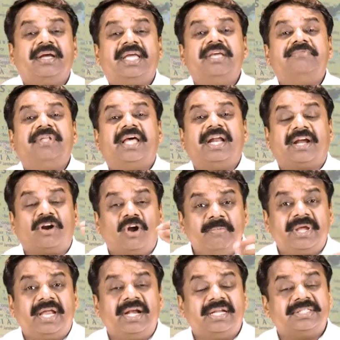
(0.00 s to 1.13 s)
if their
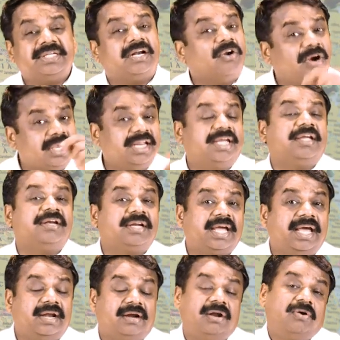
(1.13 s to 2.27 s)
economic interests are not taken
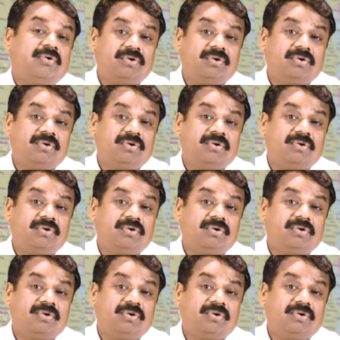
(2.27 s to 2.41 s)
care,